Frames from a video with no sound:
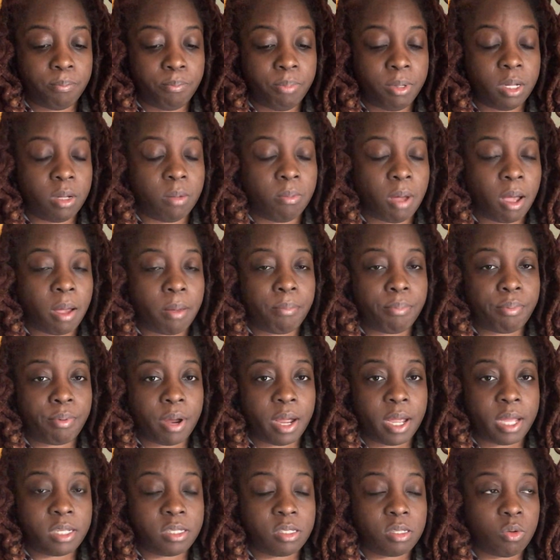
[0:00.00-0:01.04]
build my
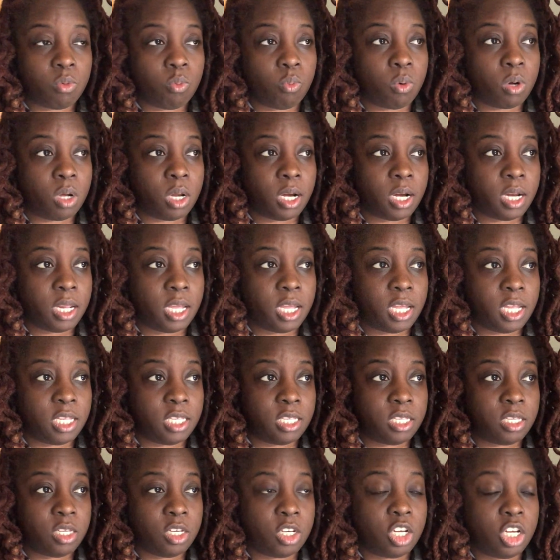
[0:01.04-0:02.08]
brand to what
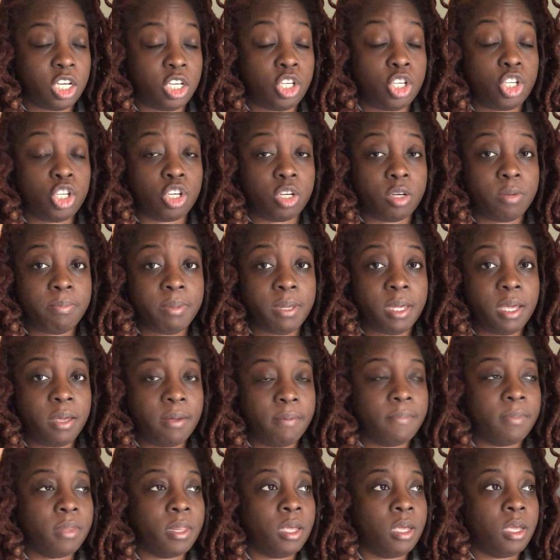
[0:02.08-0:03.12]
it should
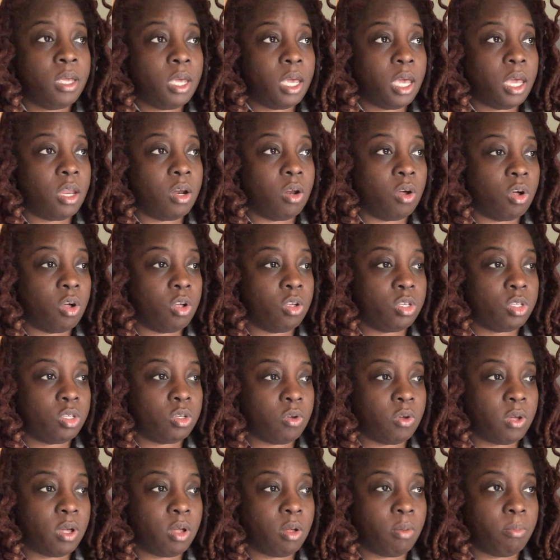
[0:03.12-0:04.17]
be, and
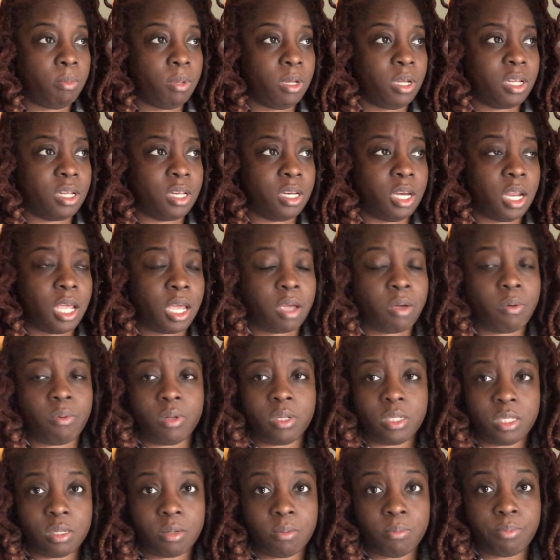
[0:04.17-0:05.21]
also help me connect
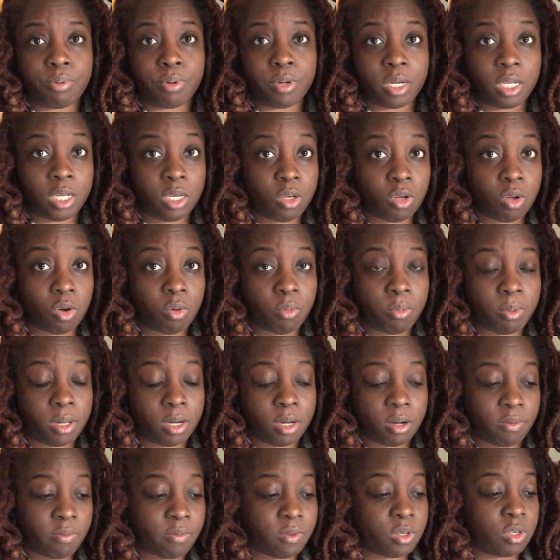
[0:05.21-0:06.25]
with some pretty dope
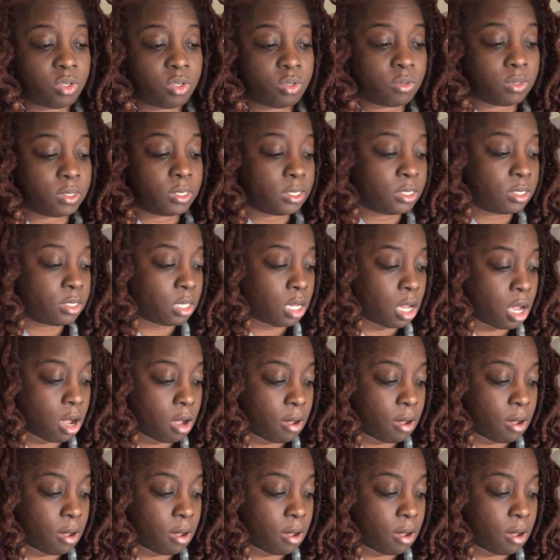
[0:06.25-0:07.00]
individuals.